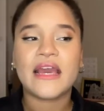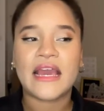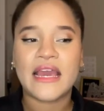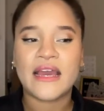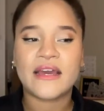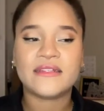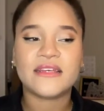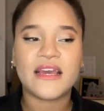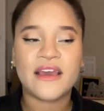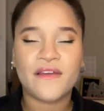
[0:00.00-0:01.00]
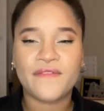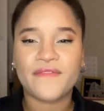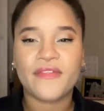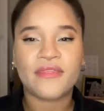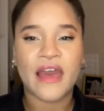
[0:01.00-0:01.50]
And if
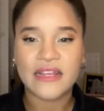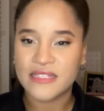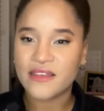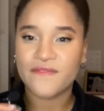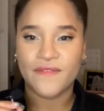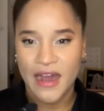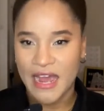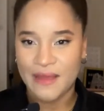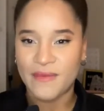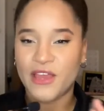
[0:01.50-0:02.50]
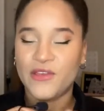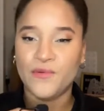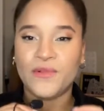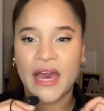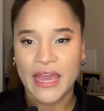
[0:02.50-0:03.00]
that's the vibe that you
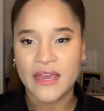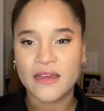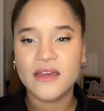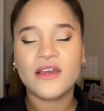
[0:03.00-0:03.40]
like,